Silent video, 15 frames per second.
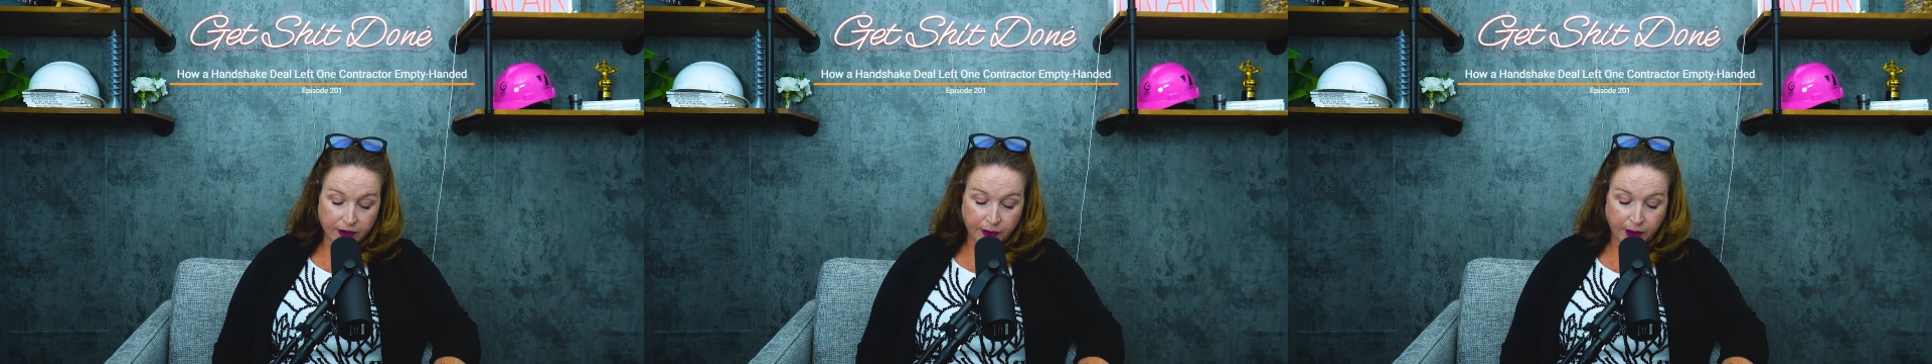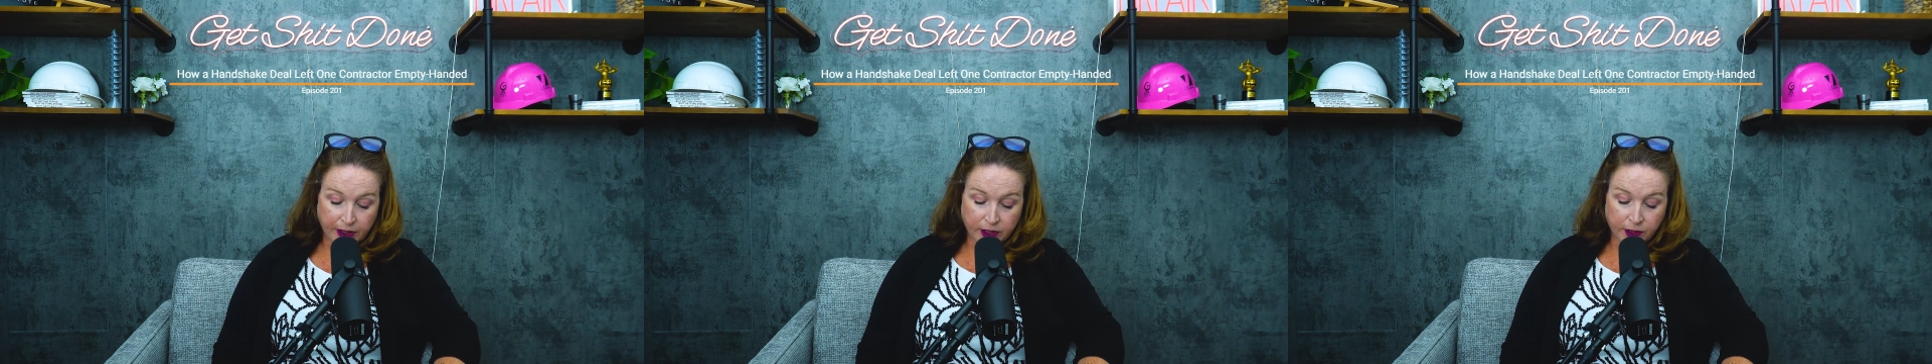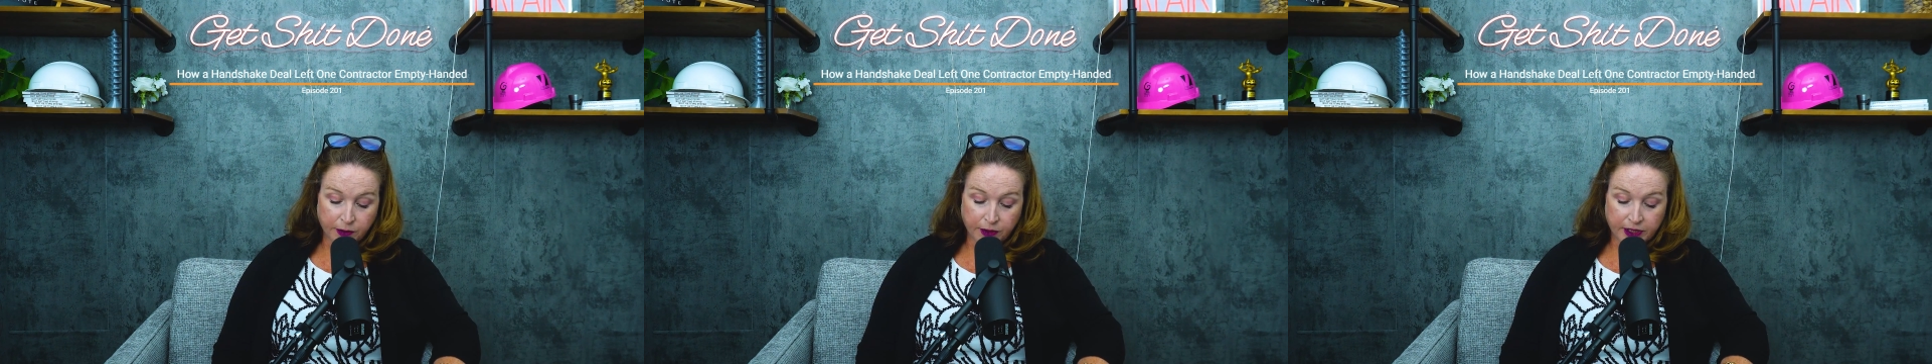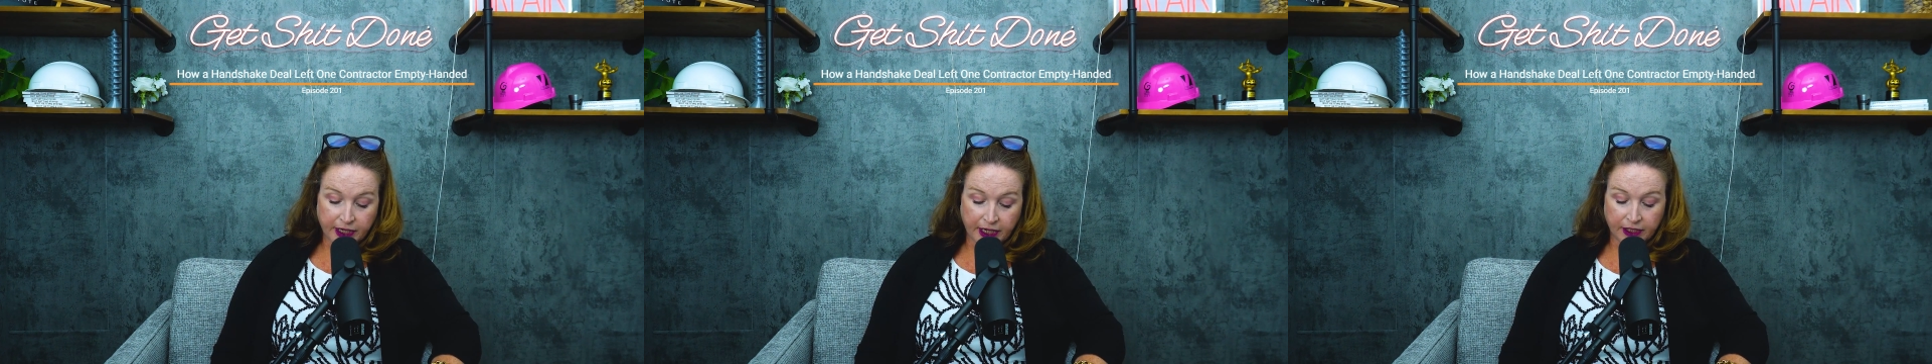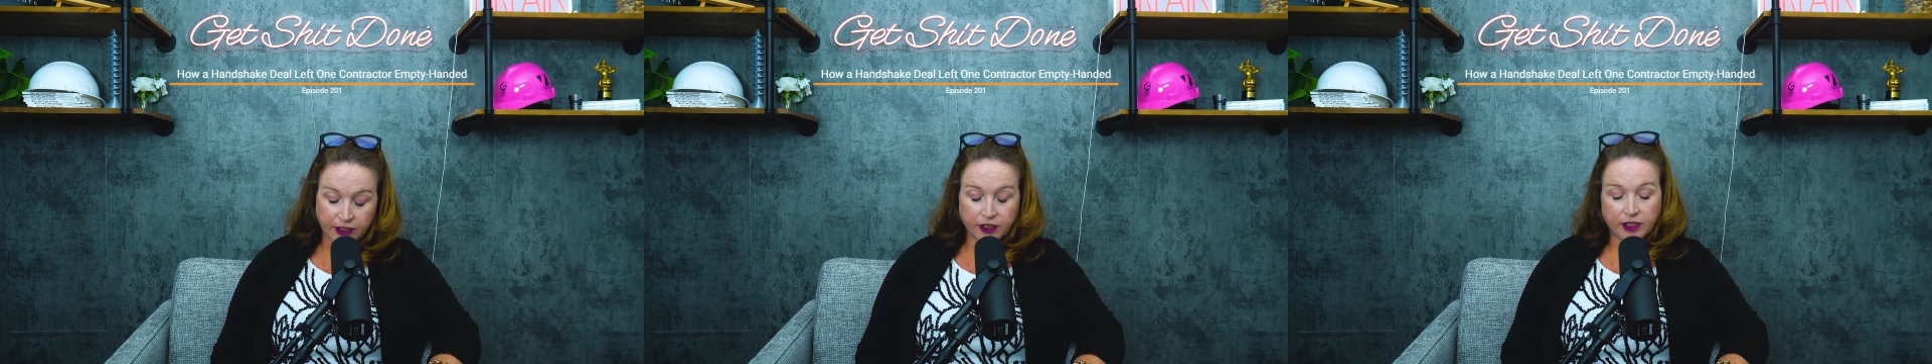means to
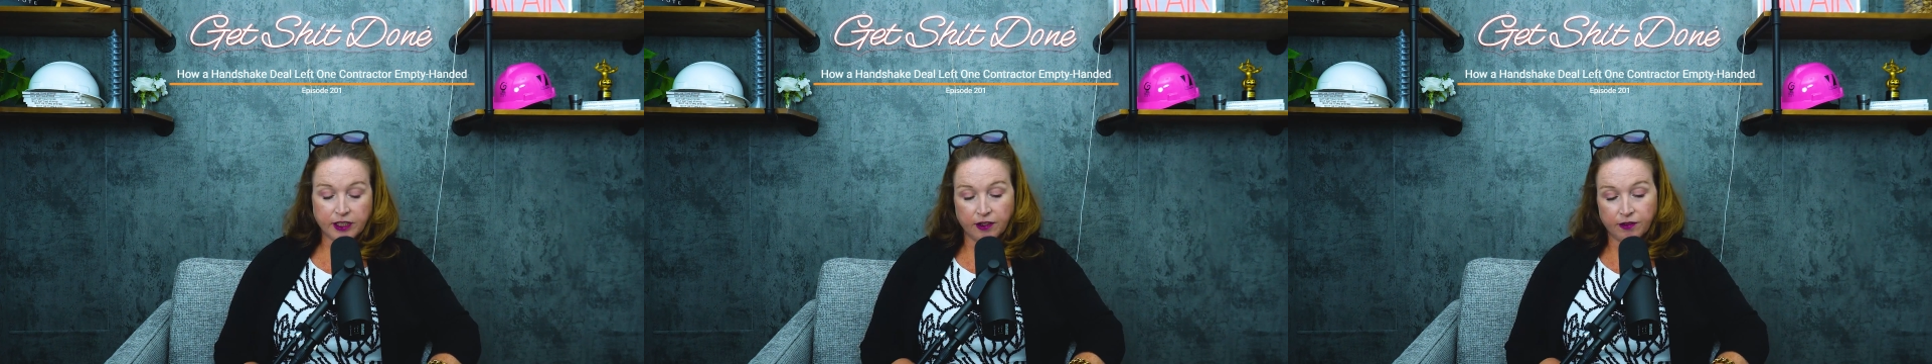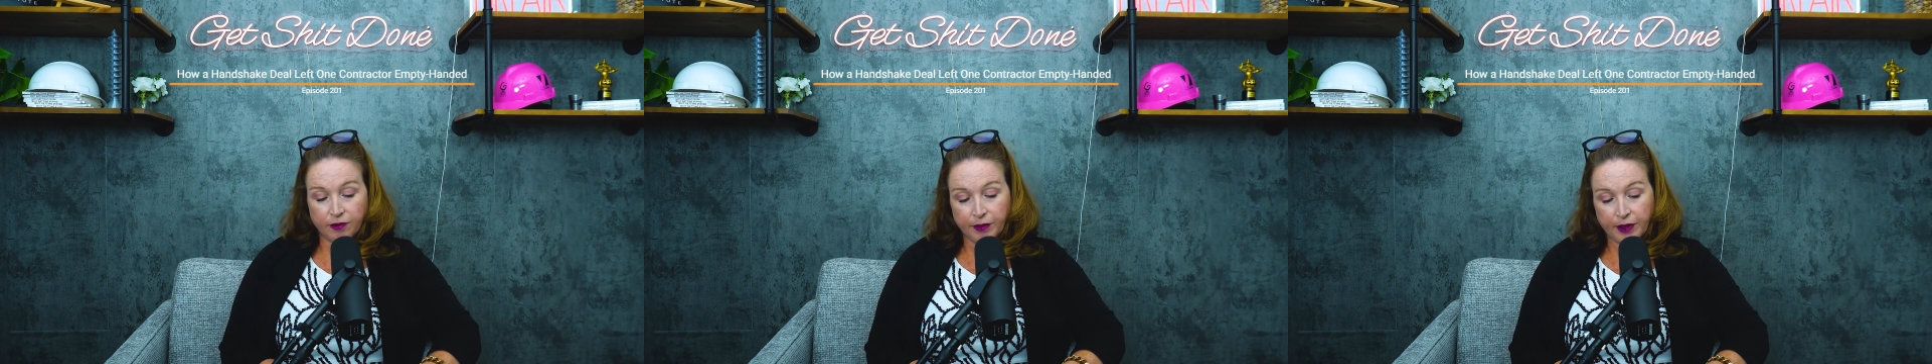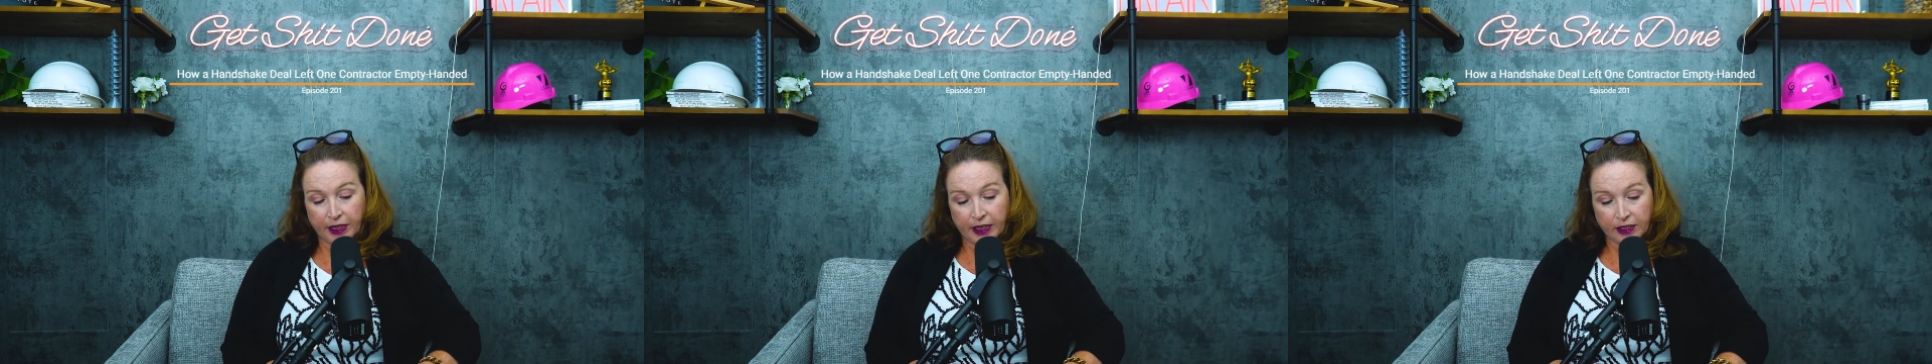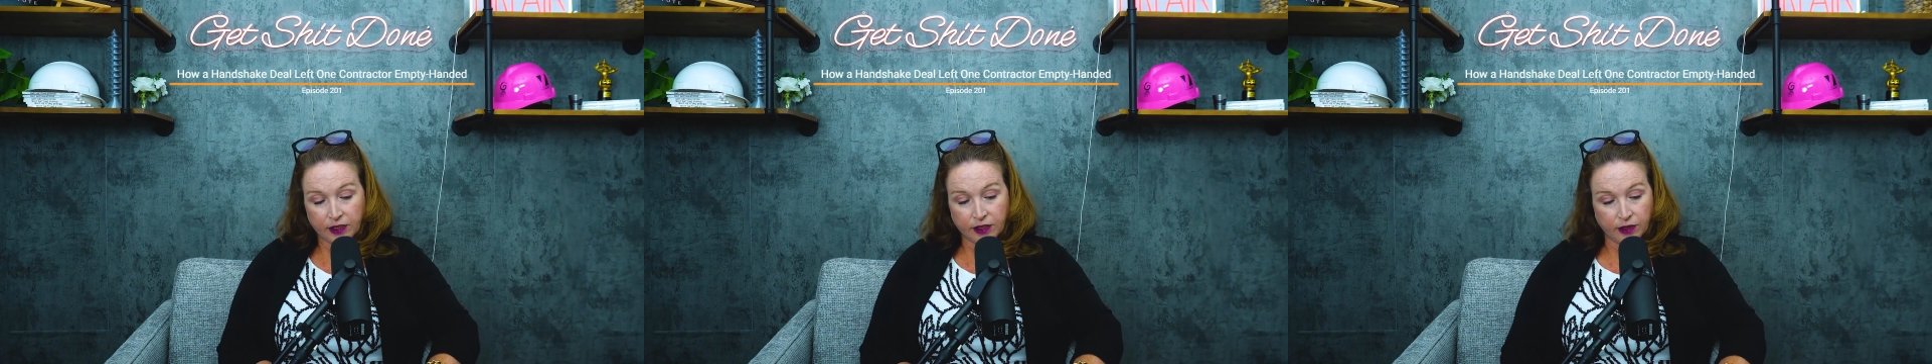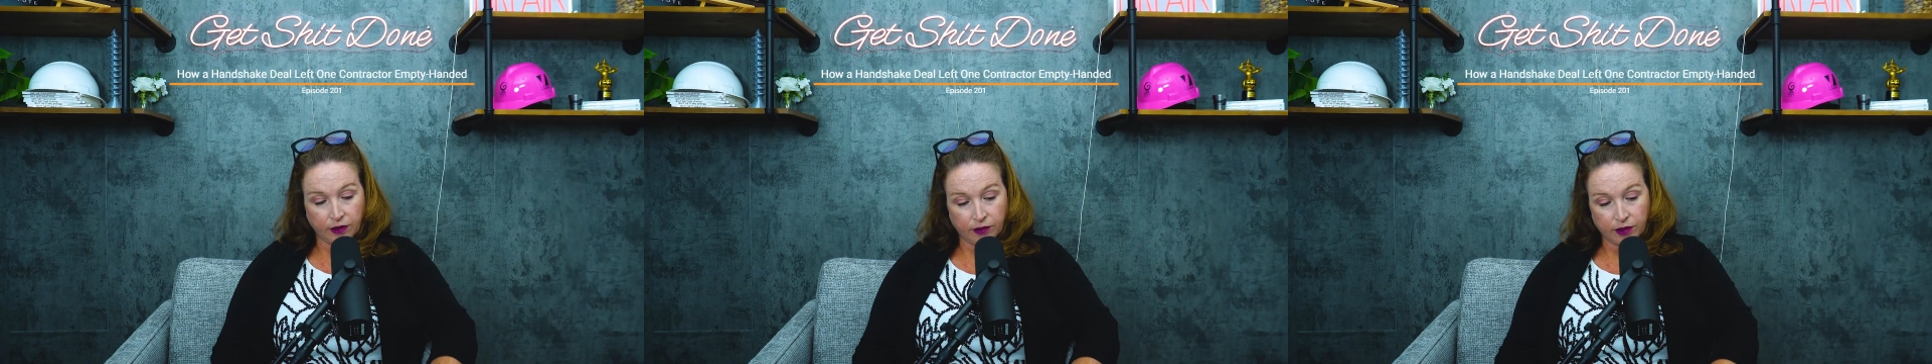protect yourself from getting
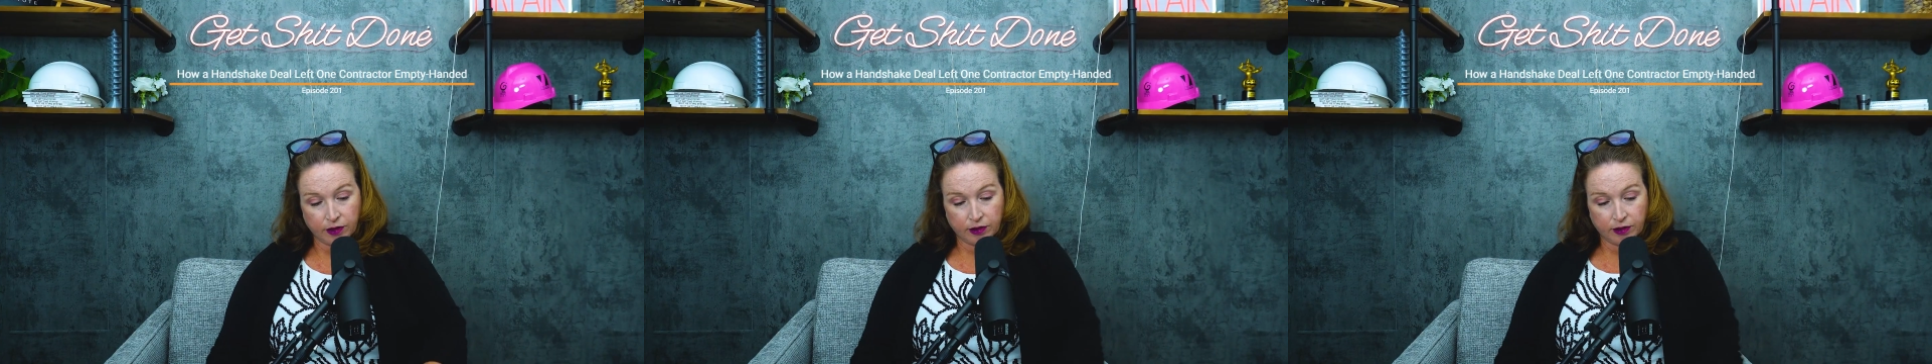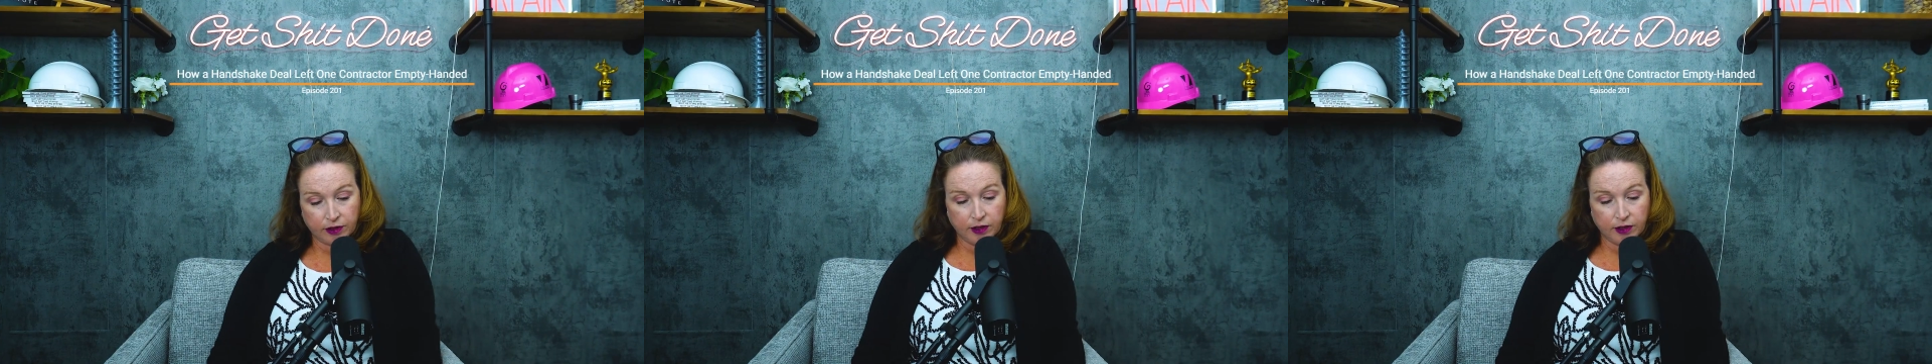sued.